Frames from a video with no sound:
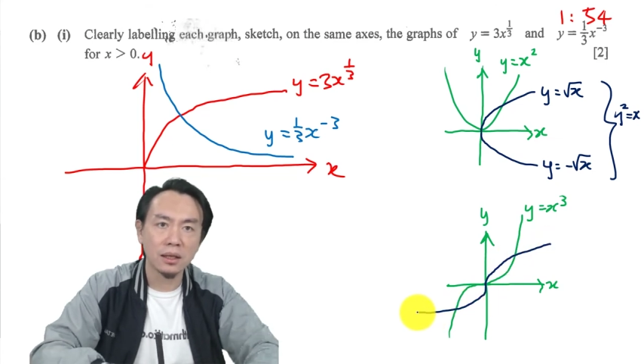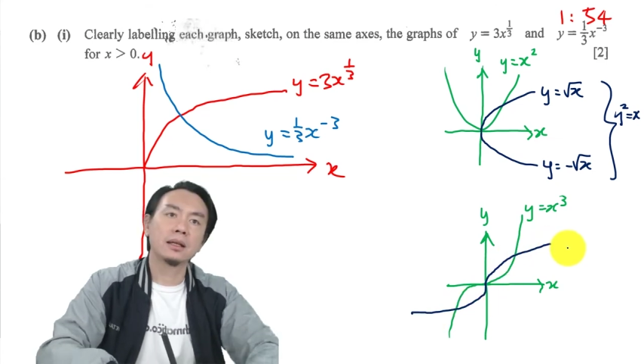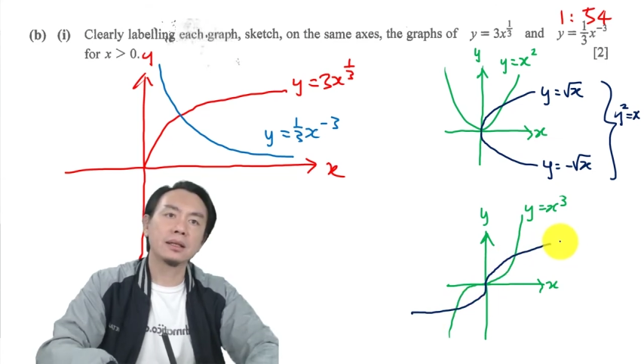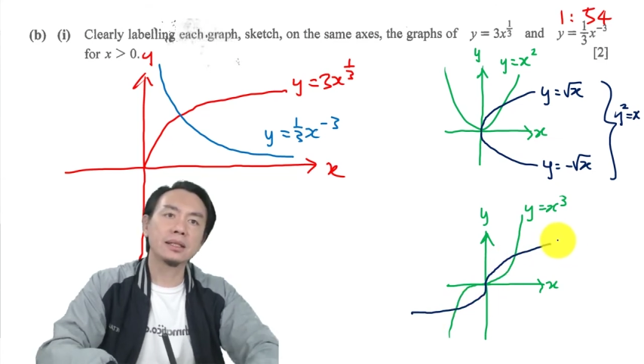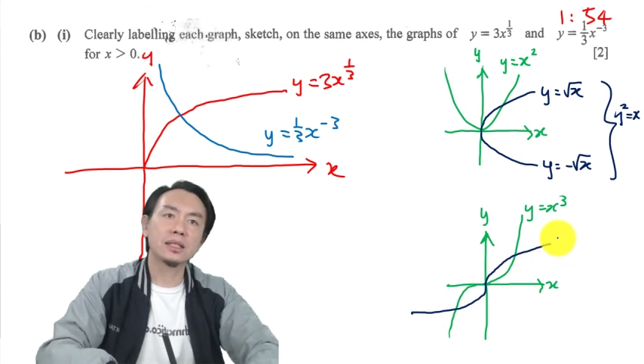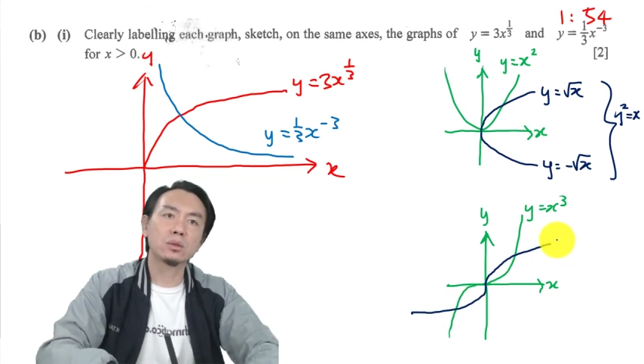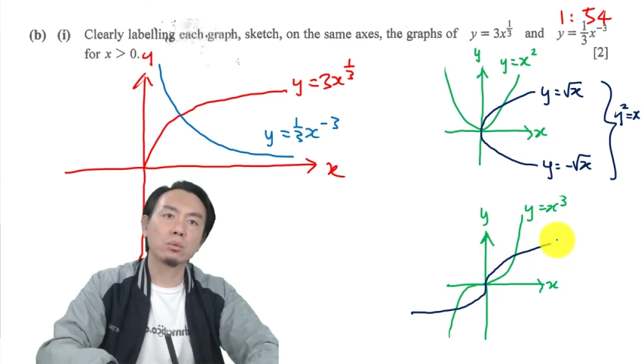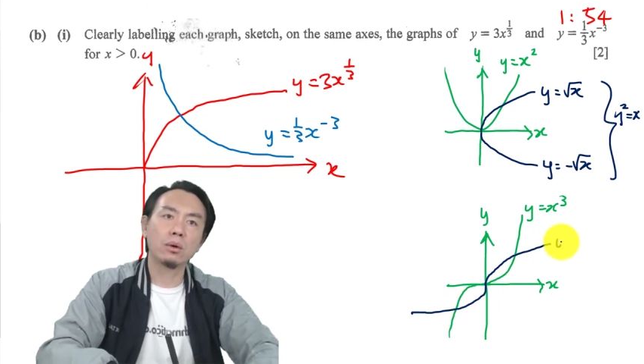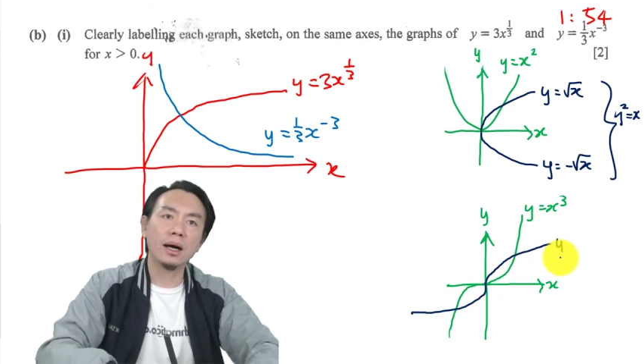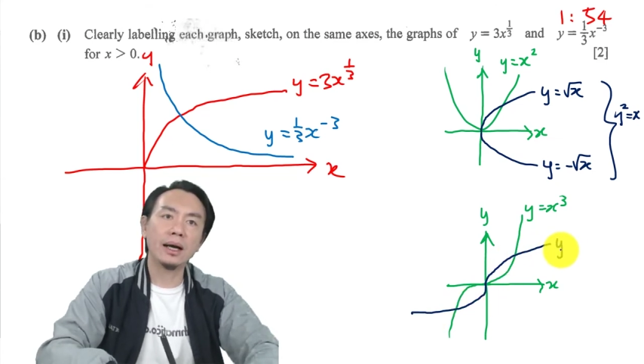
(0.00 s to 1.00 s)
This is
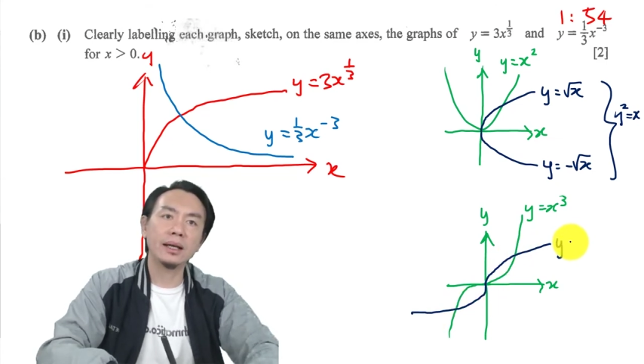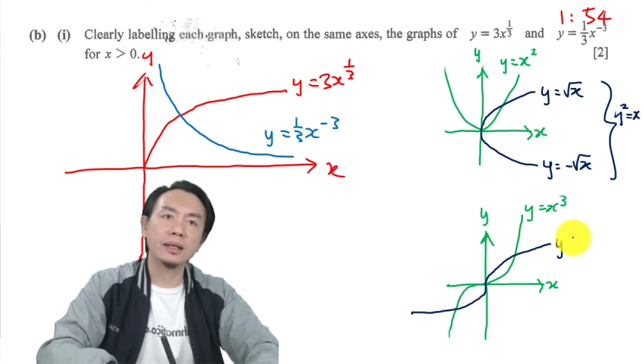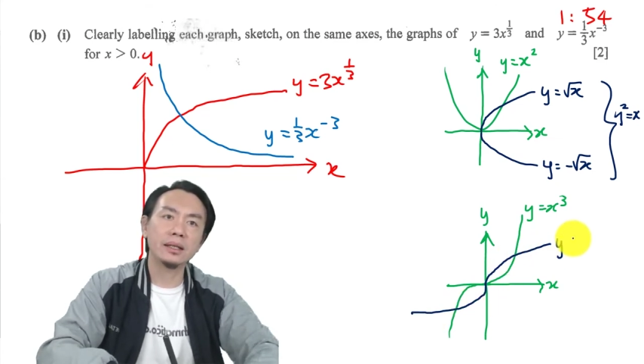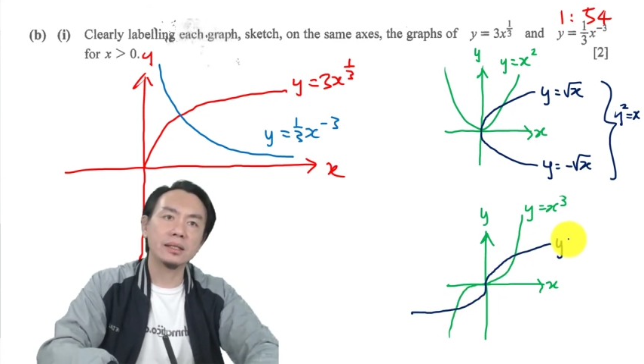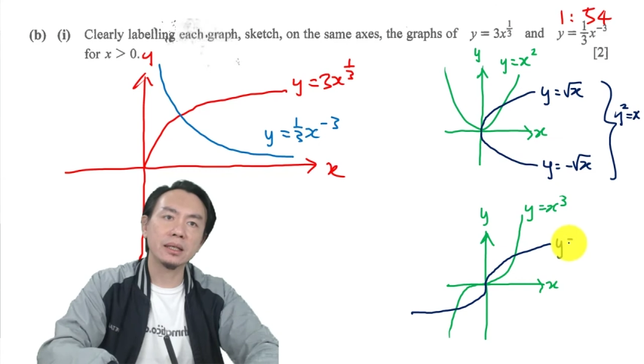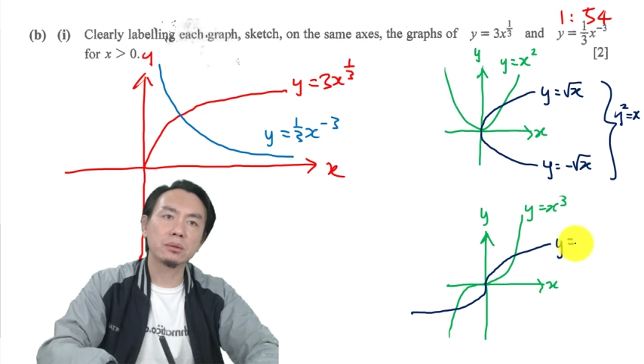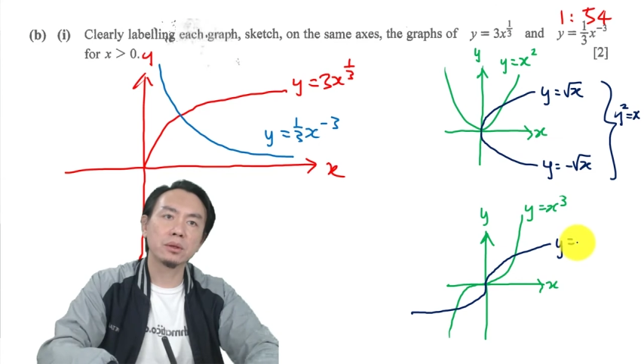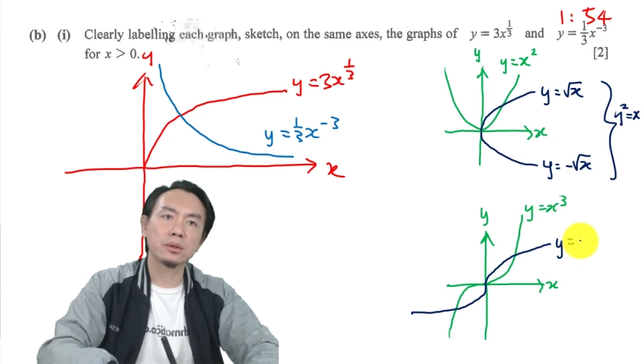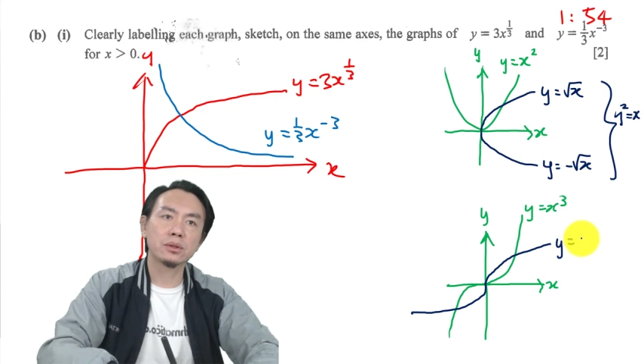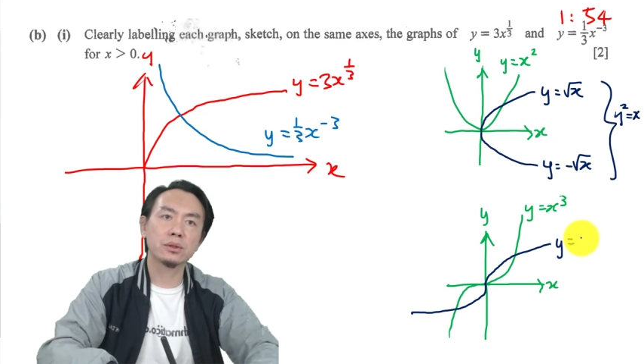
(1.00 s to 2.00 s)
y is
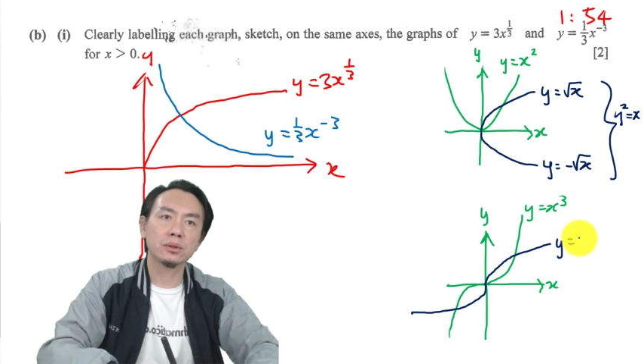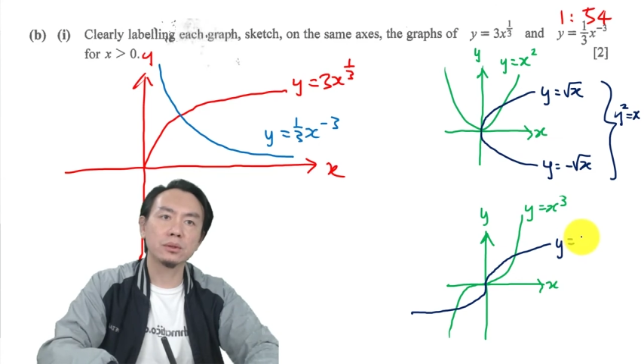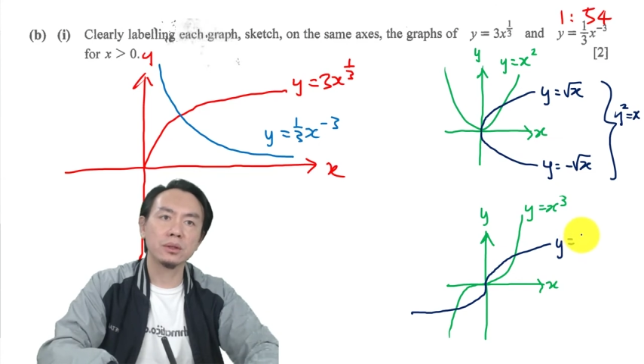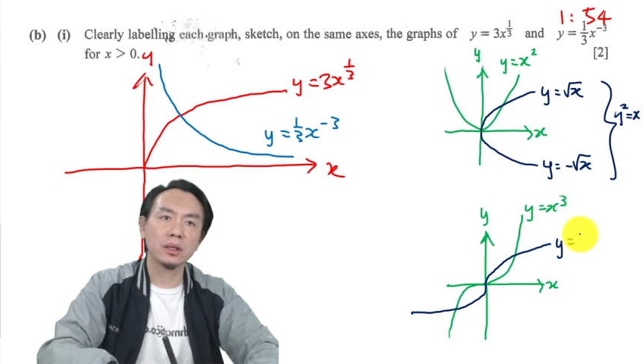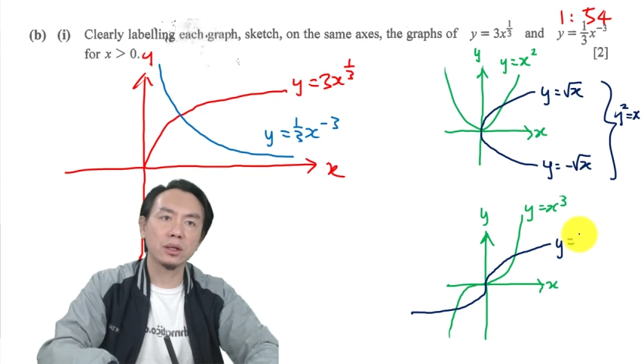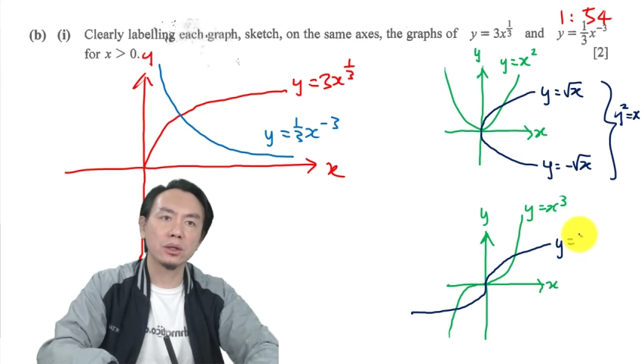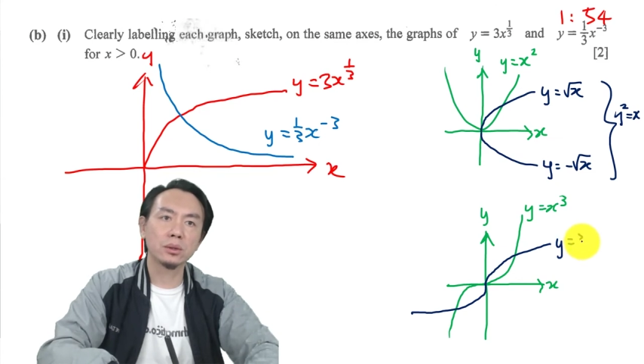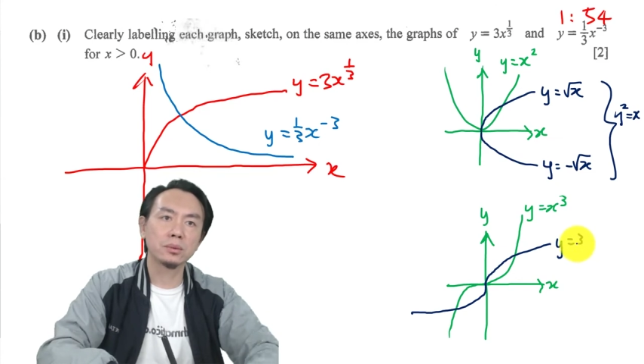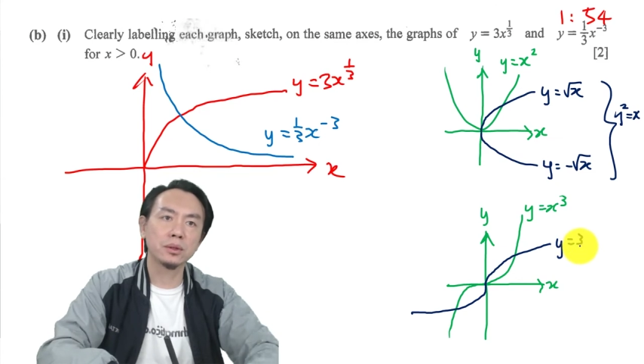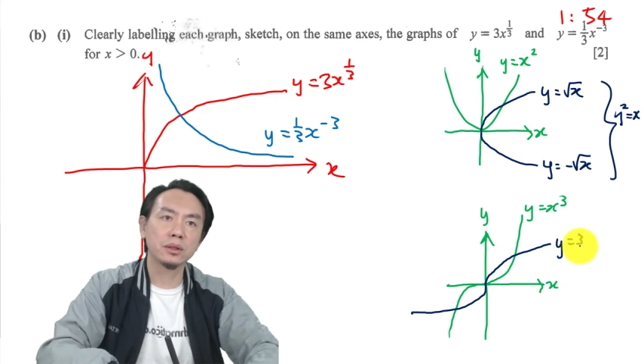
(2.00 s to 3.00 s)
equals to the
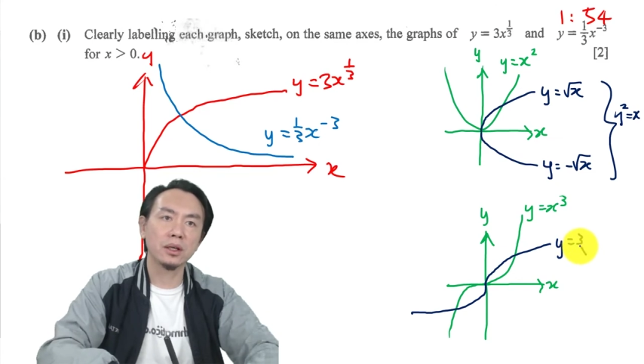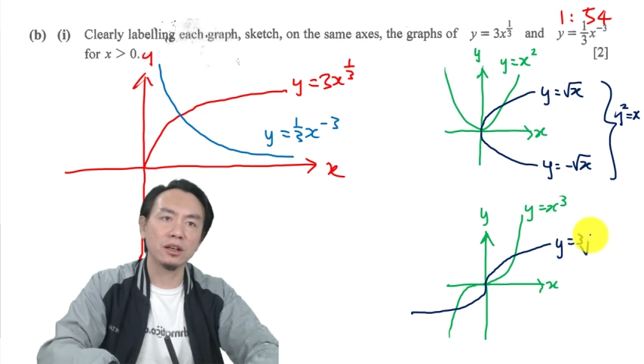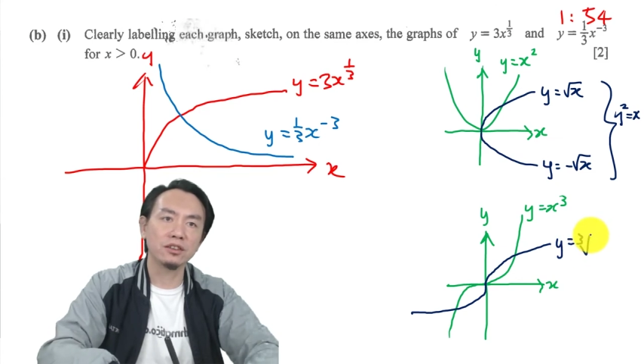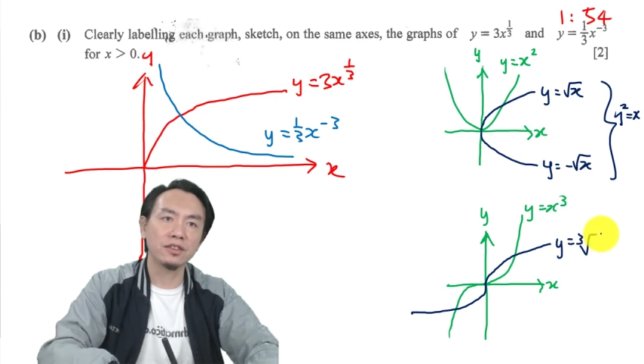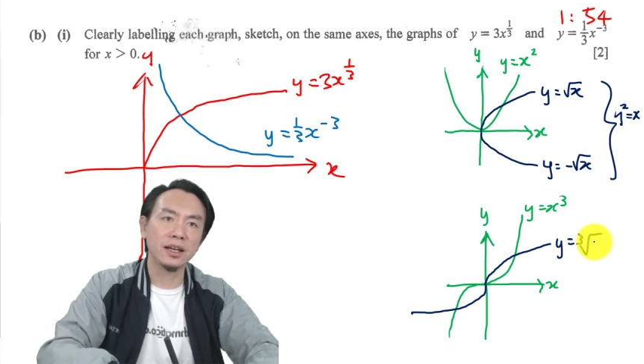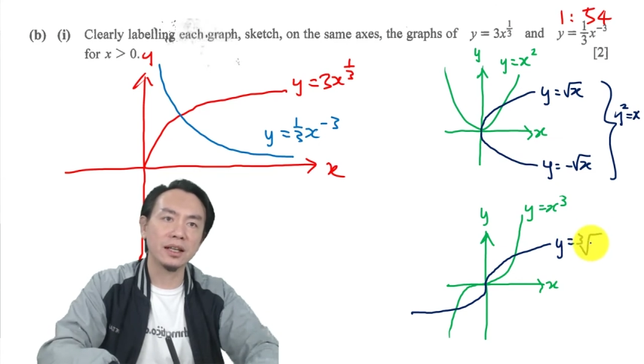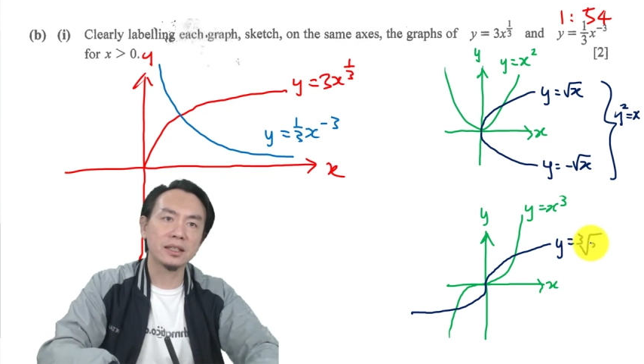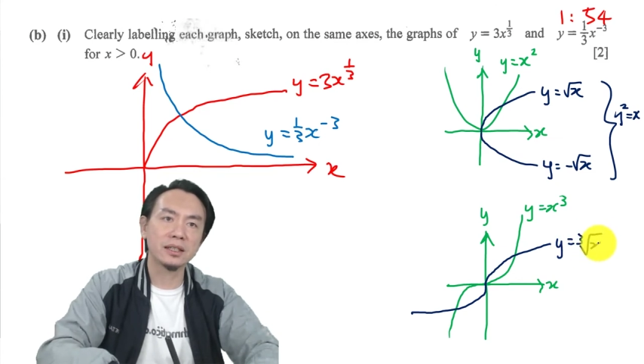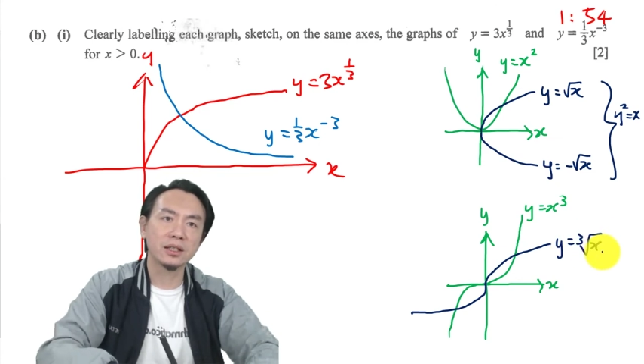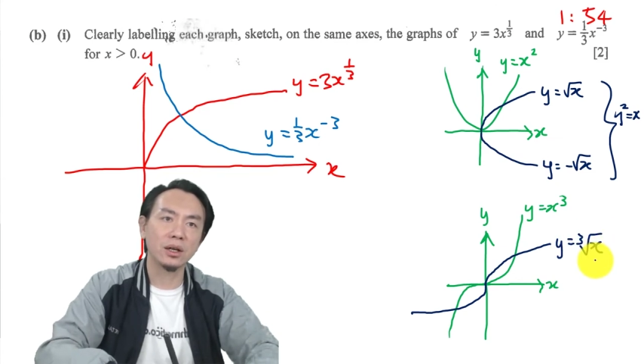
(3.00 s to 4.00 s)
cube root of x,